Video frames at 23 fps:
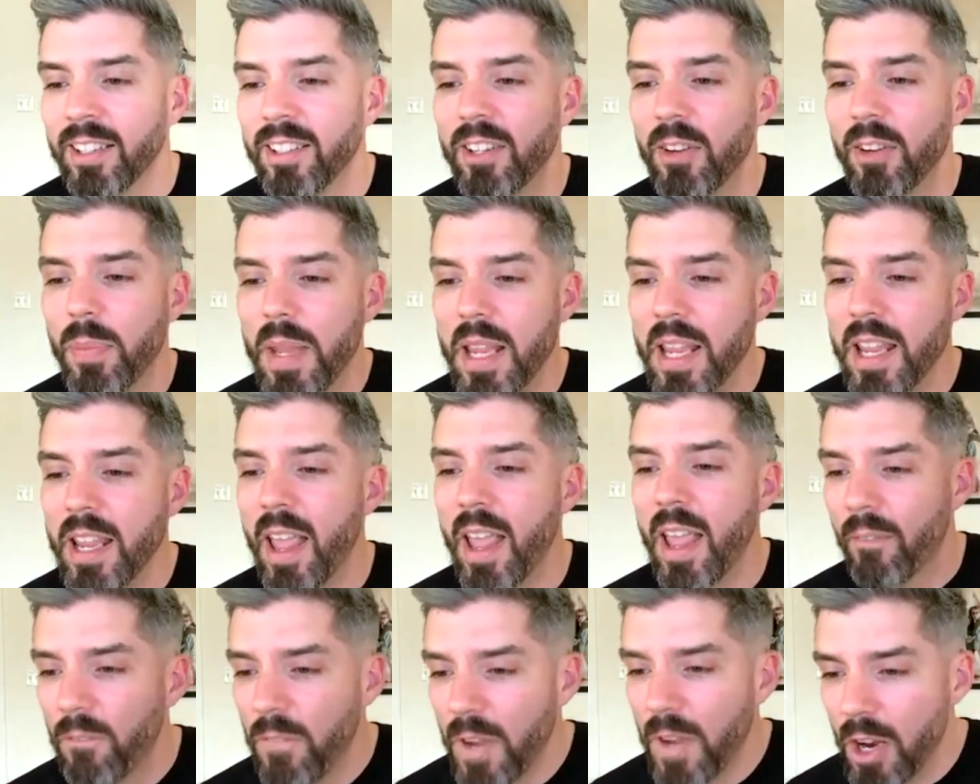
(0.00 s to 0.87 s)
to
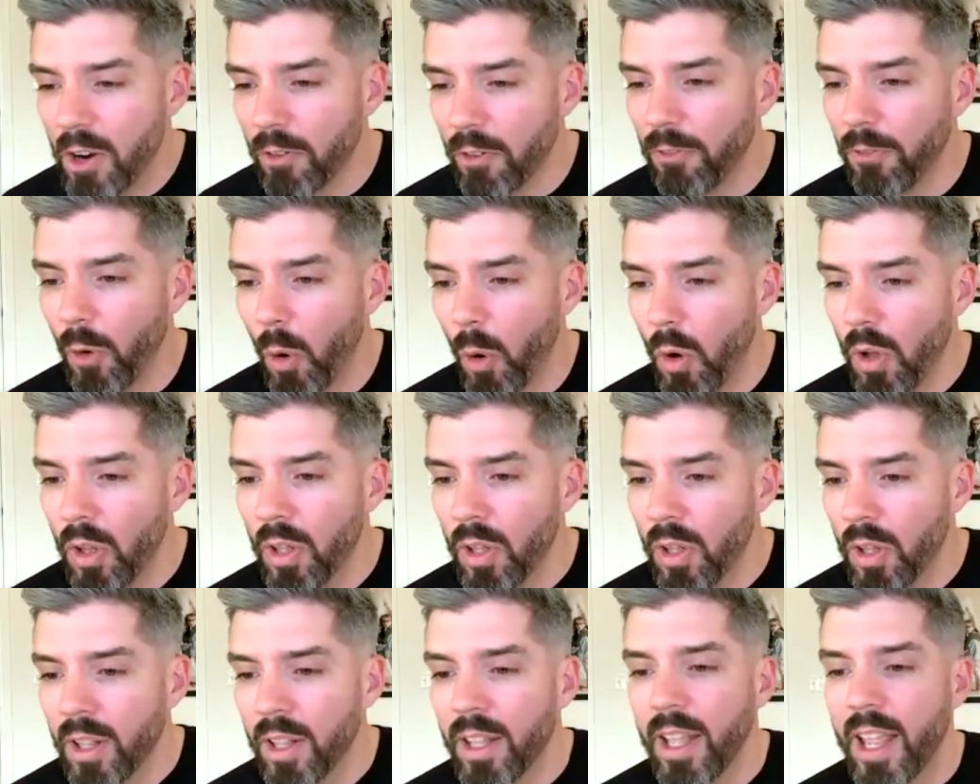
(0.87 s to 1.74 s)
be fearful
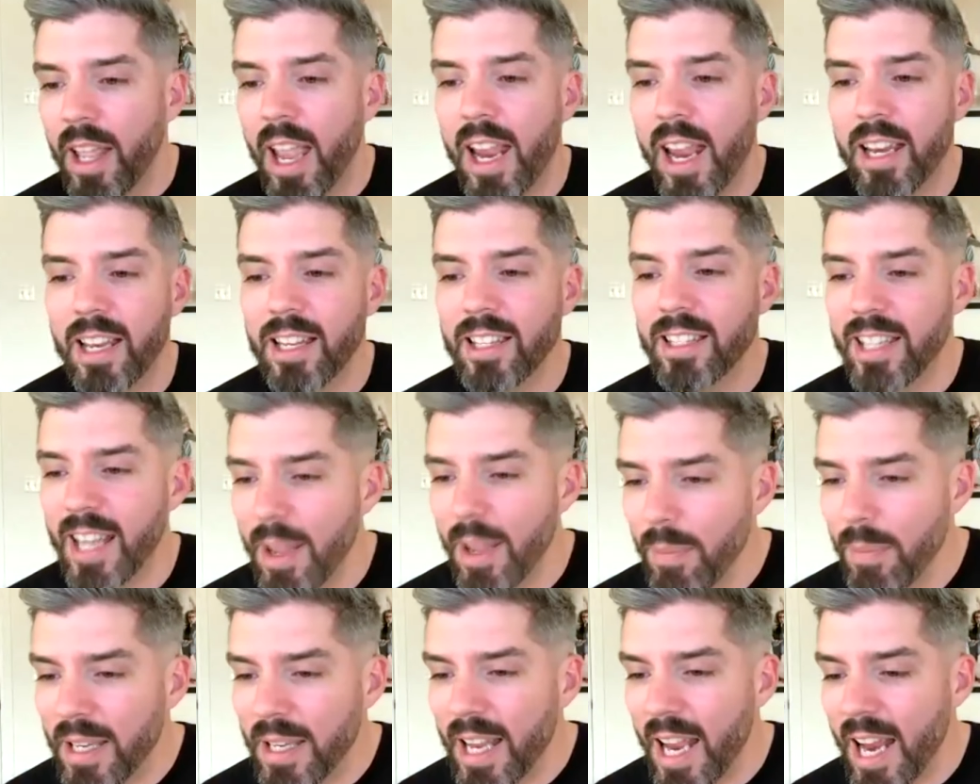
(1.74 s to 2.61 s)
and
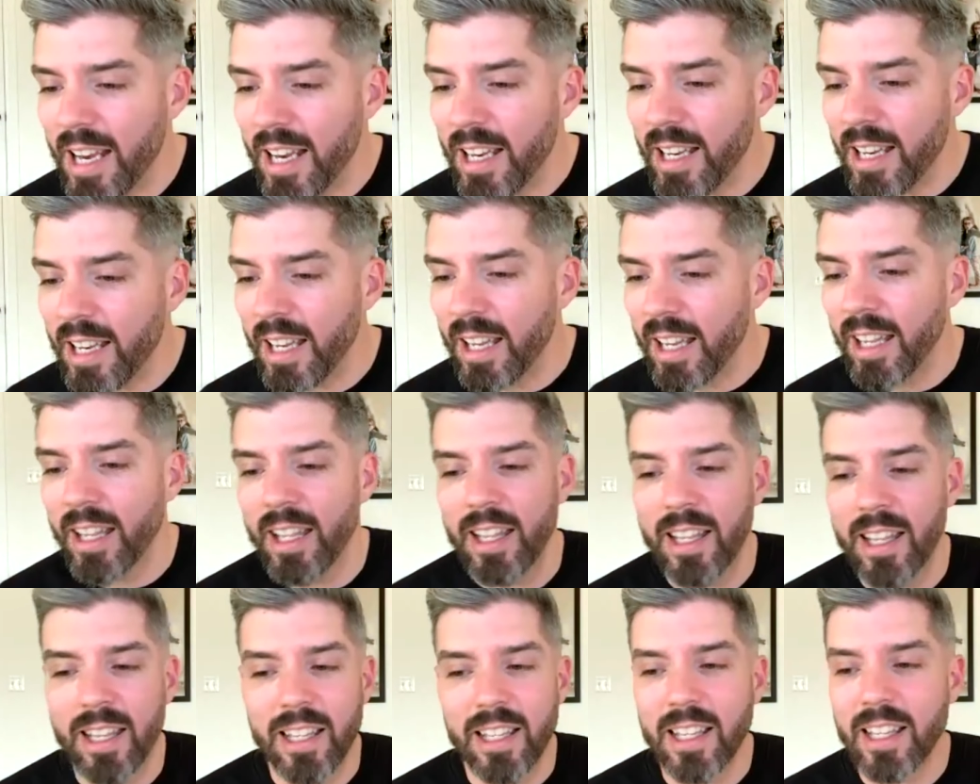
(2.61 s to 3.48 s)
intimidated,
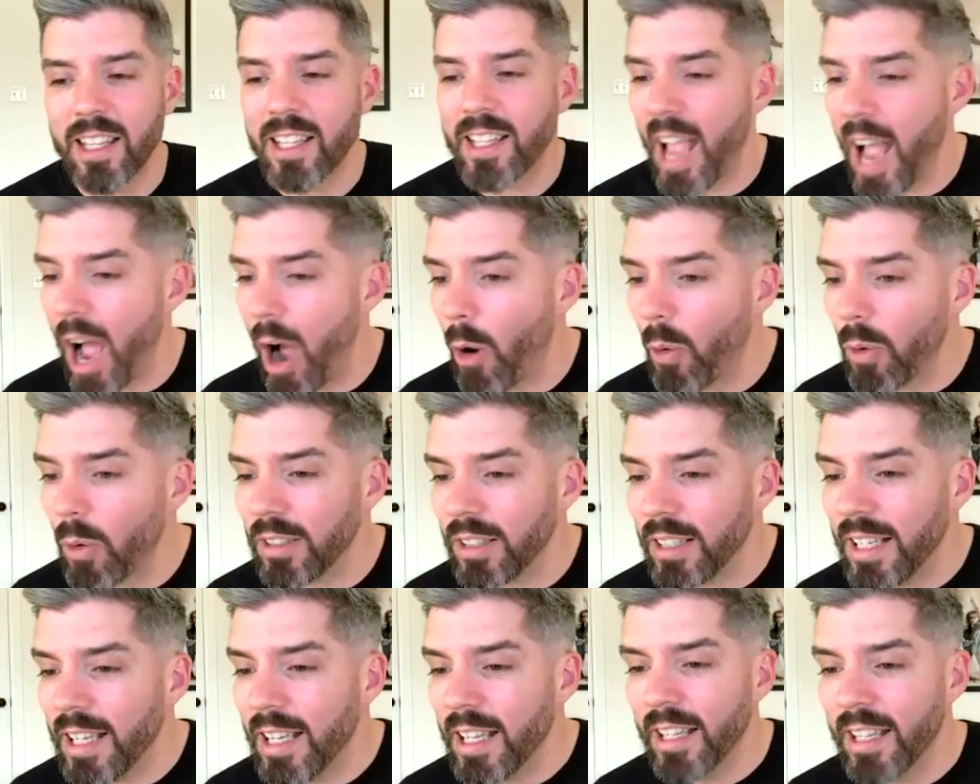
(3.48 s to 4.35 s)

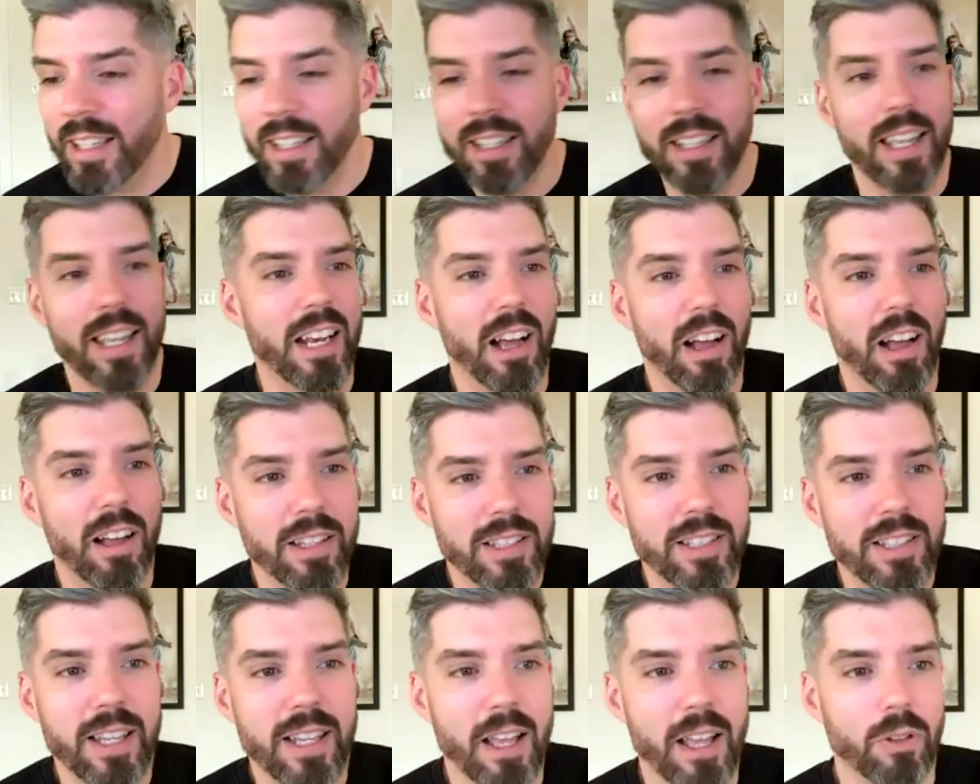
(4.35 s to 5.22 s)
cowardly, and
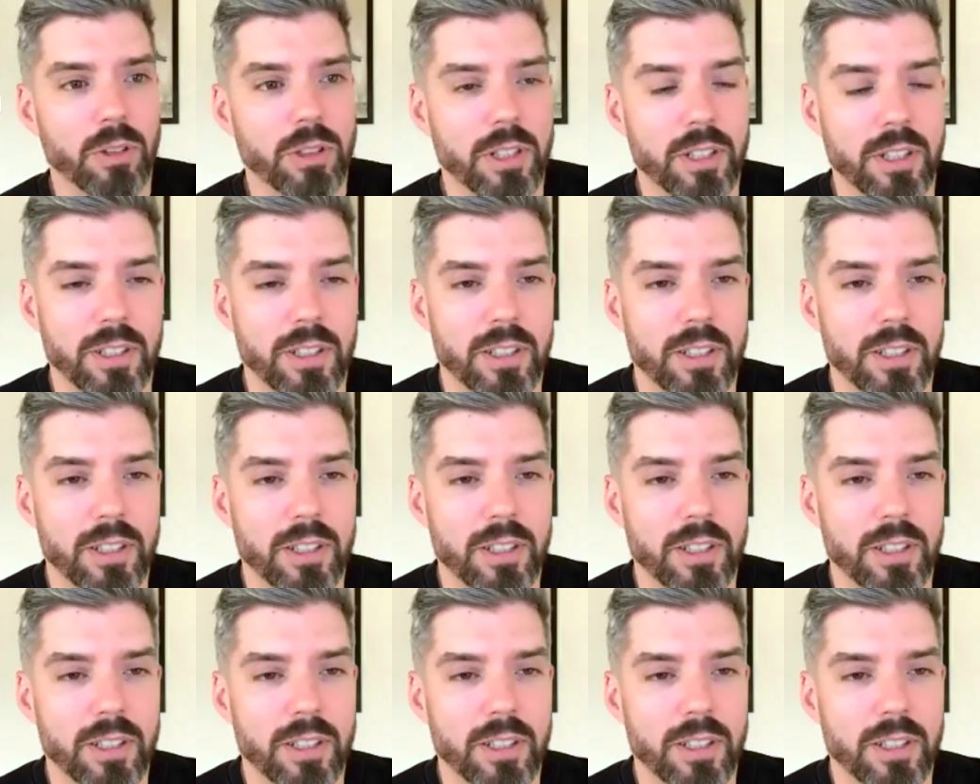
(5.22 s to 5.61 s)
unsettled.